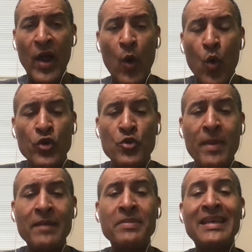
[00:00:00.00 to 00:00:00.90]
or you
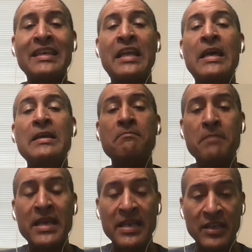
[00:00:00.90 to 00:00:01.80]
may be in
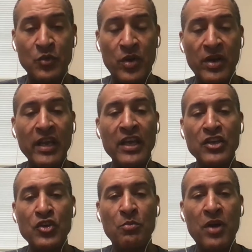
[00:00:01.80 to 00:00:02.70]
meetings where, again,
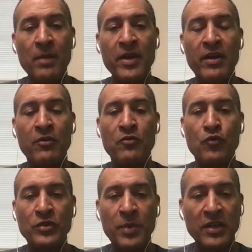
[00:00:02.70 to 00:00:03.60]
your primary
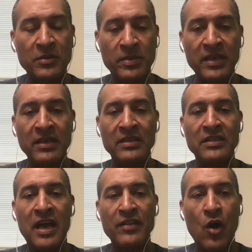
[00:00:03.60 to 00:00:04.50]
responsibility is
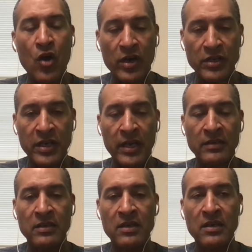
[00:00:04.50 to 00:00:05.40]
not the
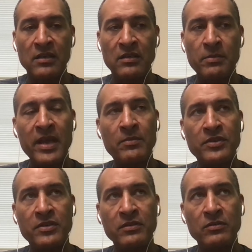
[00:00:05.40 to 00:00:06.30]
architect to be able
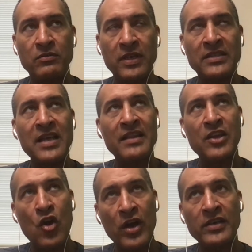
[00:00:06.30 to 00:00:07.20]
to, it's not
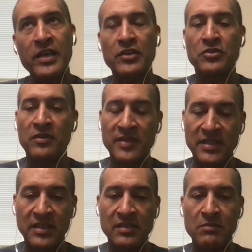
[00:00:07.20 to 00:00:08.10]
the architecture of a
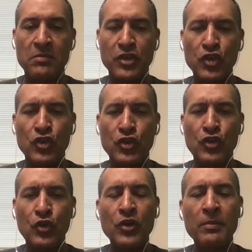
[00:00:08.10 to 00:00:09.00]
system, but you're going